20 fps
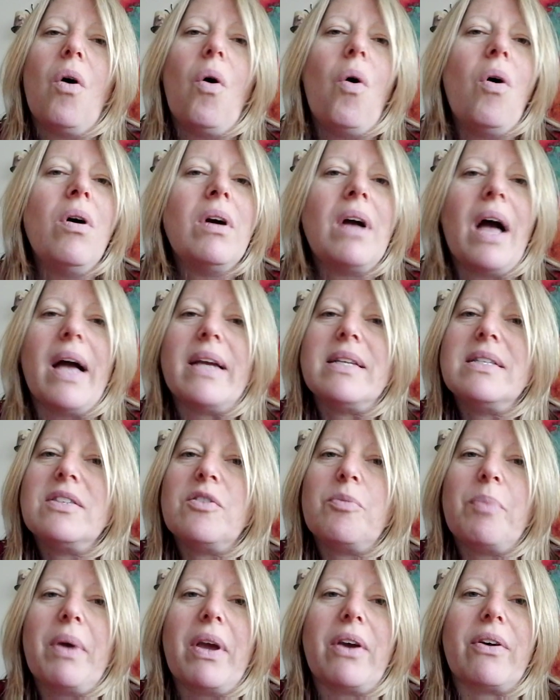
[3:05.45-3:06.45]
all kinds
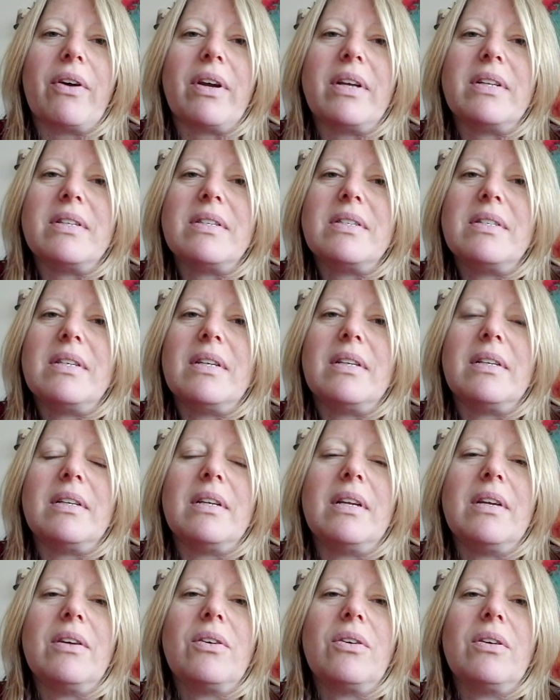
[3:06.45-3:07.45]
of parents
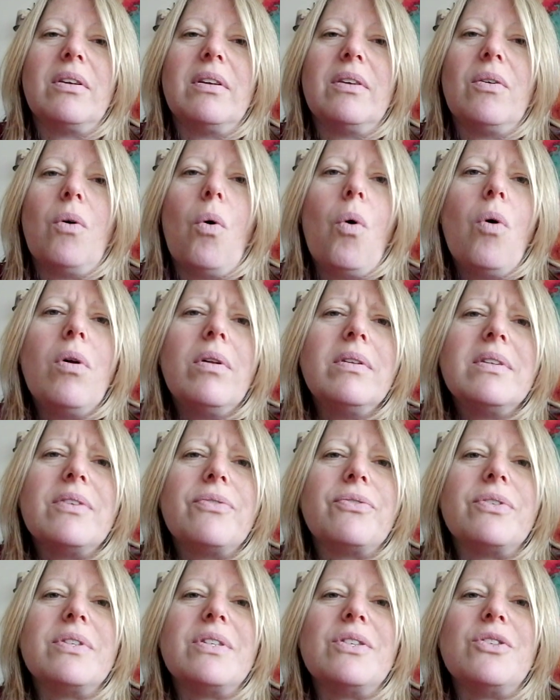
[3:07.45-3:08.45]
in all
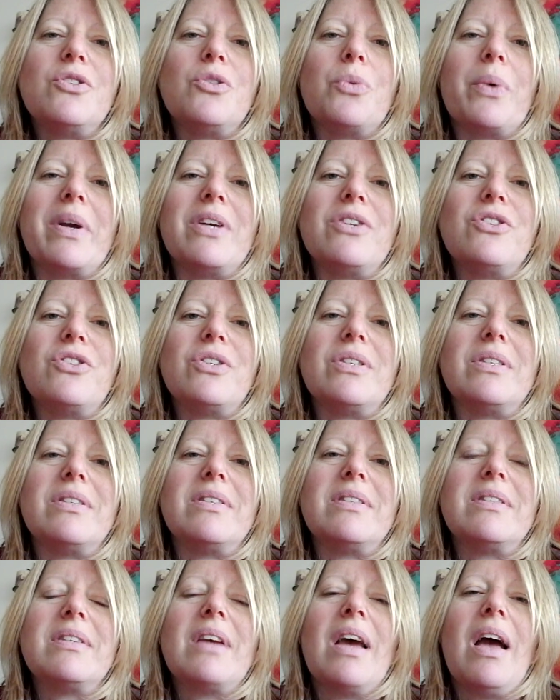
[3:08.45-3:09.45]
different
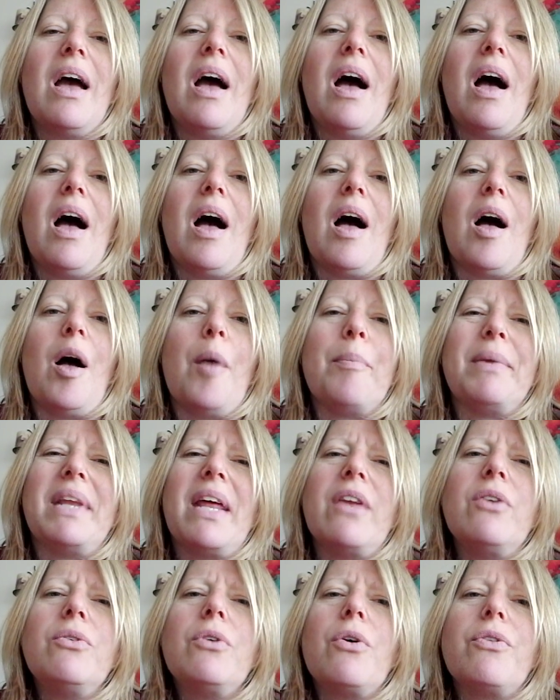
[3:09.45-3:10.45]
situations. And
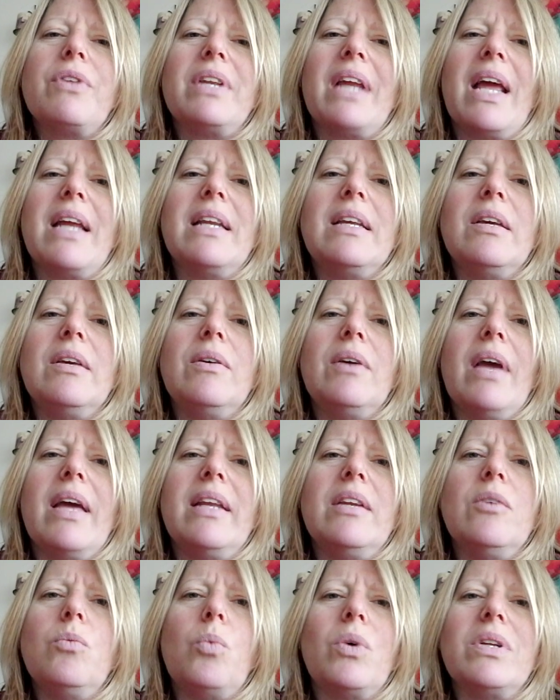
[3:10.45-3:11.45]
I don't know that
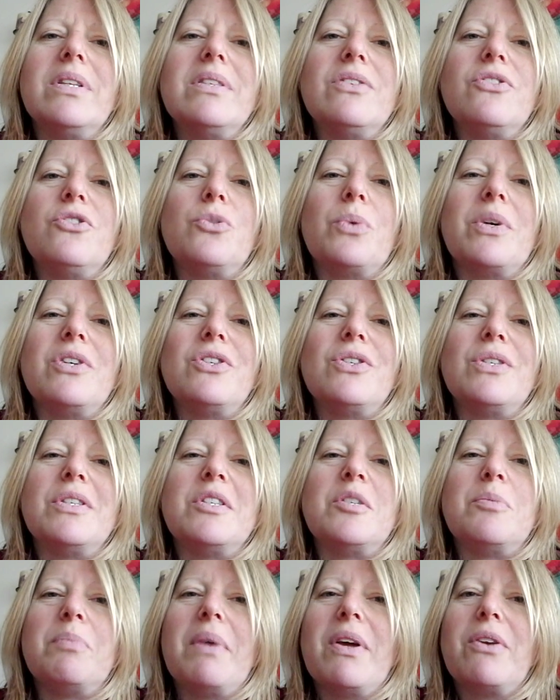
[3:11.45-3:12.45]
any one situation
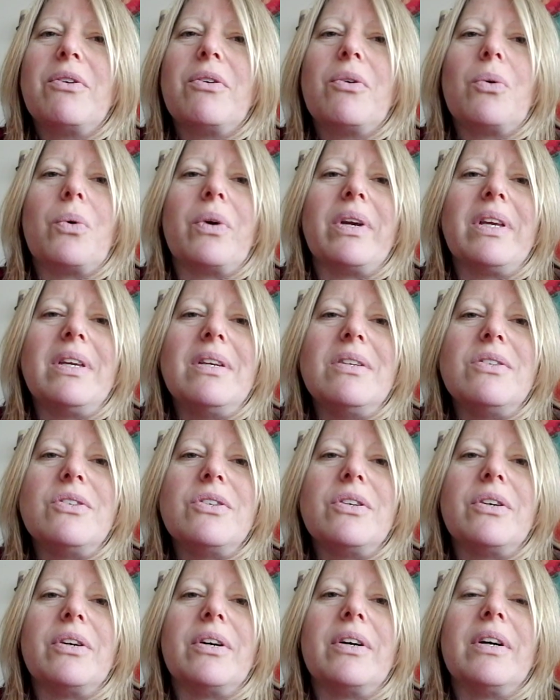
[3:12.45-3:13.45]
is better or
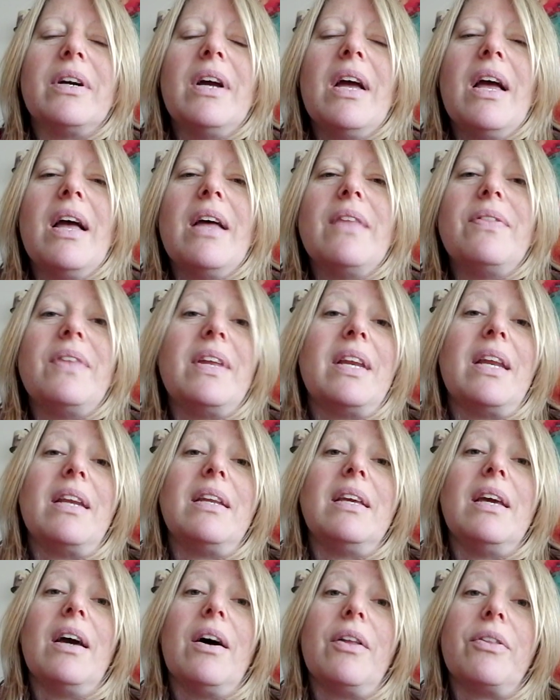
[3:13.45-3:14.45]
easier than
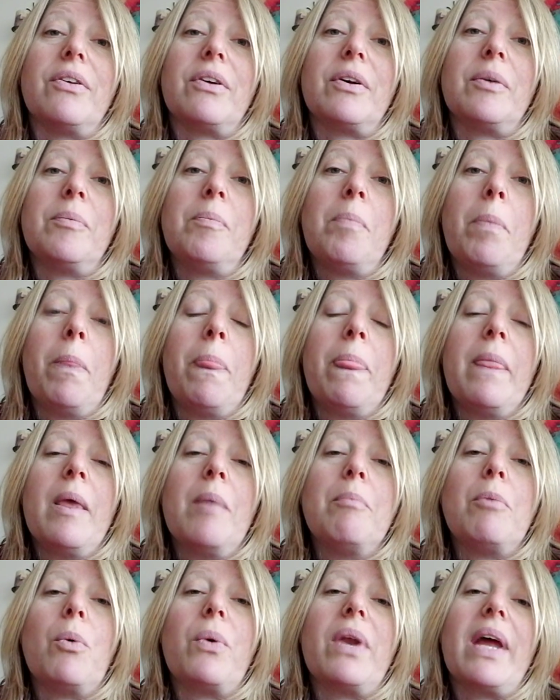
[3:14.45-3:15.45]
any other.
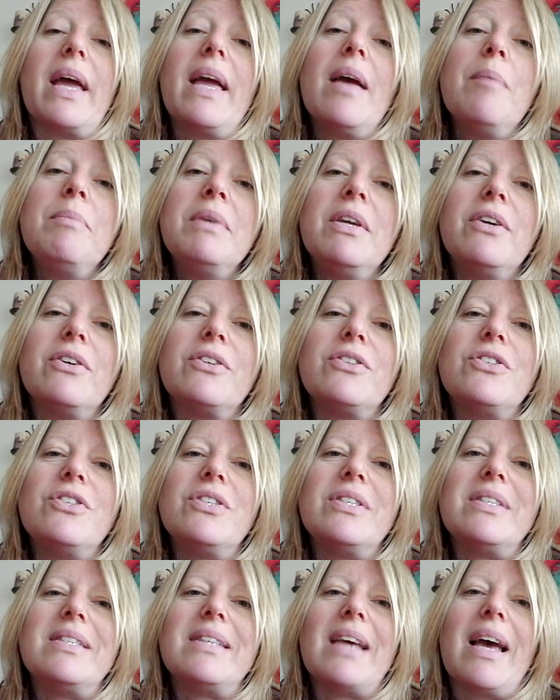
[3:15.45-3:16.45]
But what I am here
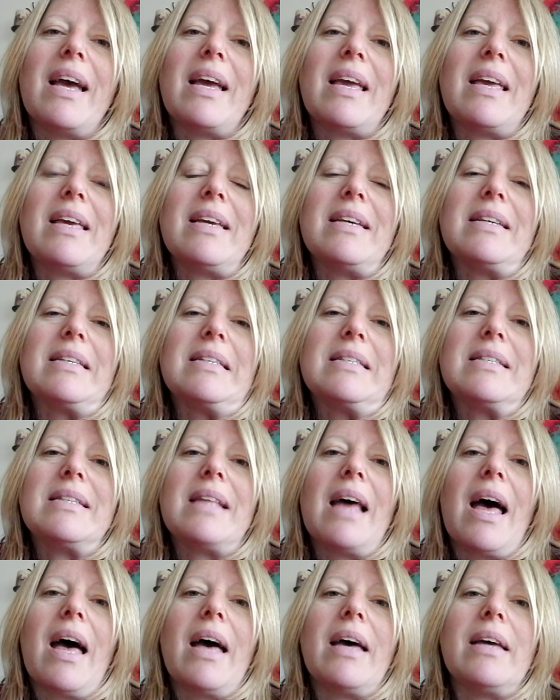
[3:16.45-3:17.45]
to say is
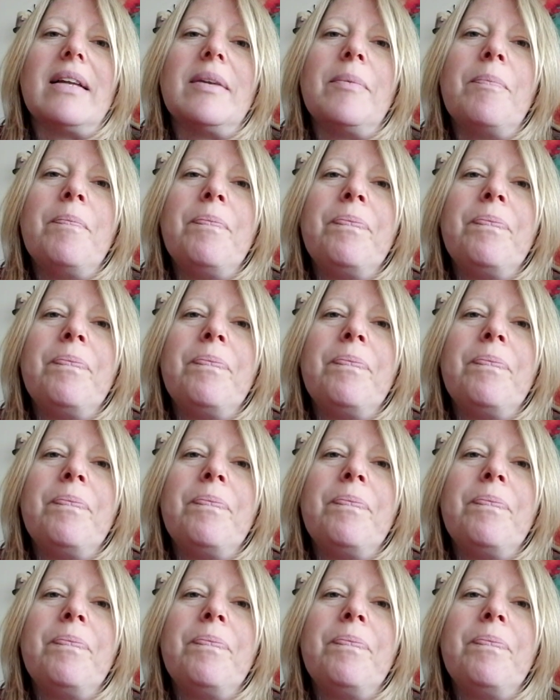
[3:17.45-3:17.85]
that